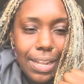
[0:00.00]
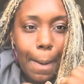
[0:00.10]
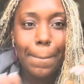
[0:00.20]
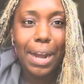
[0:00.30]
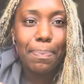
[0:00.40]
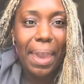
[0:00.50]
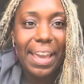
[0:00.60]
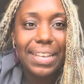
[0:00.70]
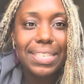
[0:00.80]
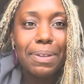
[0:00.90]

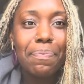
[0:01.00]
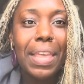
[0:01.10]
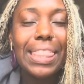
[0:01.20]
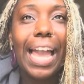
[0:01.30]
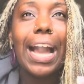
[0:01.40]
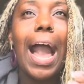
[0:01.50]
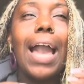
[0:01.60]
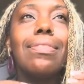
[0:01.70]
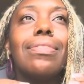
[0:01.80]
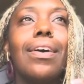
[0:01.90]
mukbangs.
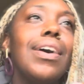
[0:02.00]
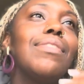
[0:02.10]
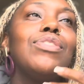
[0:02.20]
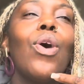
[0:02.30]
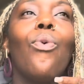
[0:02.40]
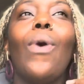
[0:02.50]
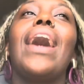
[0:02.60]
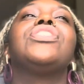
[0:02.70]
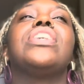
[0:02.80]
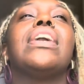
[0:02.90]
I loved
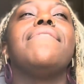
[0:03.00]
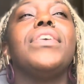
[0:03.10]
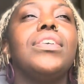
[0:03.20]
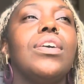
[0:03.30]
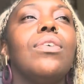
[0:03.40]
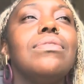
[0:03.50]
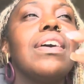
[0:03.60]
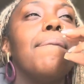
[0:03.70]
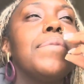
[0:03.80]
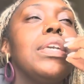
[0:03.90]
watching videos
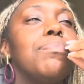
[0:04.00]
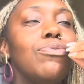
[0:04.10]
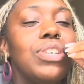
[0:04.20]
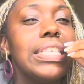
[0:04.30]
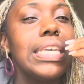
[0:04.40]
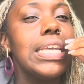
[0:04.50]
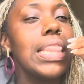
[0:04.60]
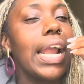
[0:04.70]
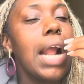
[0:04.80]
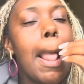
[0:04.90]
of people just eat
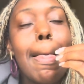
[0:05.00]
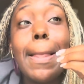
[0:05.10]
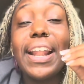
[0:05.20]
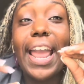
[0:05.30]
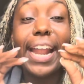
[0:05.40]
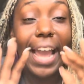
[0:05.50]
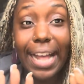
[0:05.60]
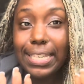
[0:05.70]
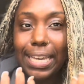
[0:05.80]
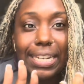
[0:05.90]
and they
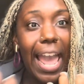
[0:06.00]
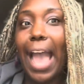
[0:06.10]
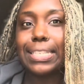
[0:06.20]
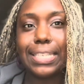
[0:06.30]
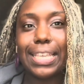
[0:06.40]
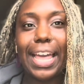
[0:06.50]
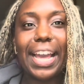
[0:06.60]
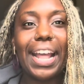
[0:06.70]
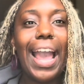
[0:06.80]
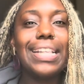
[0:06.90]
had to eat nasty.
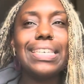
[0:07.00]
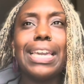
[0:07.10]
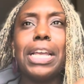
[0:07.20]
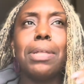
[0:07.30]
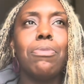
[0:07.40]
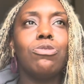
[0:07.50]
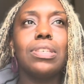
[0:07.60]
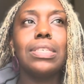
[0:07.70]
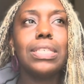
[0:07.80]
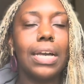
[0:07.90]
They had to eat in the most
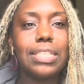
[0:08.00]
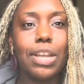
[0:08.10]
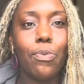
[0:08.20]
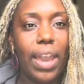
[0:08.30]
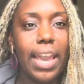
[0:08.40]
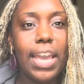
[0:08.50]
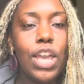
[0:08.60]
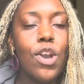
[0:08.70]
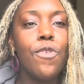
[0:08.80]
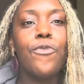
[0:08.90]
disgusting way
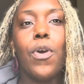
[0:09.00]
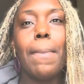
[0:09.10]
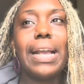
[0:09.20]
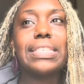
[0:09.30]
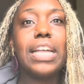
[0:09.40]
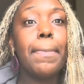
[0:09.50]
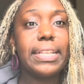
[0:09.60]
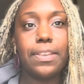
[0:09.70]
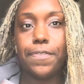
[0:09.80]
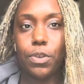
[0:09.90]
for my
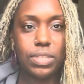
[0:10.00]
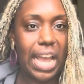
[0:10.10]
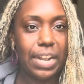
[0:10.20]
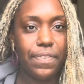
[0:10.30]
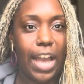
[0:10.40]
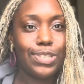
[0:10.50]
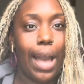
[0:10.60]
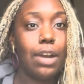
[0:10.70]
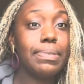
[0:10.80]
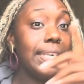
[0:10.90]
stomach to feel satisfied. So
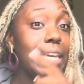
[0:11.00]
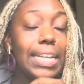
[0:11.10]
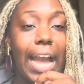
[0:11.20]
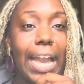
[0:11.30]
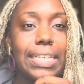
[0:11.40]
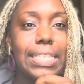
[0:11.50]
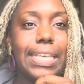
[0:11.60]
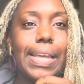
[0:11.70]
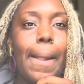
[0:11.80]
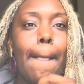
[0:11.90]
I'll be eating an
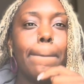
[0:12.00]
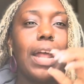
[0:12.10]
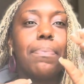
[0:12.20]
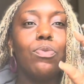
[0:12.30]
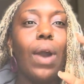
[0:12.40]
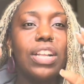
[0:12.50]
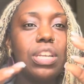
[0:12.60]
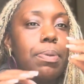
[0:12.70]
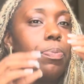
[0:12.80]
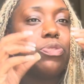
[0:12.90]
icy, but I'll be
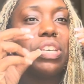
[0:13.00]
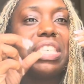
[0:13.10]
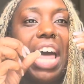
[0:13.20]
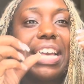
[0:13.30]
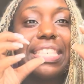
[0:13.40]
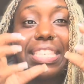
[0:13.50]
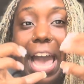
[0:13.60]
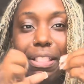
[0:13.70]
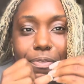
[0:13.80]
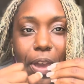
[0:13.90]
watching people just
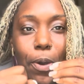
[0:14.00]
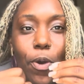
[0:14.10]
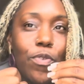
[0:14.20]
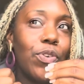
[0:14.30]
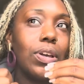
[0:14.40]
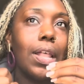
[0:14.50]
salivate over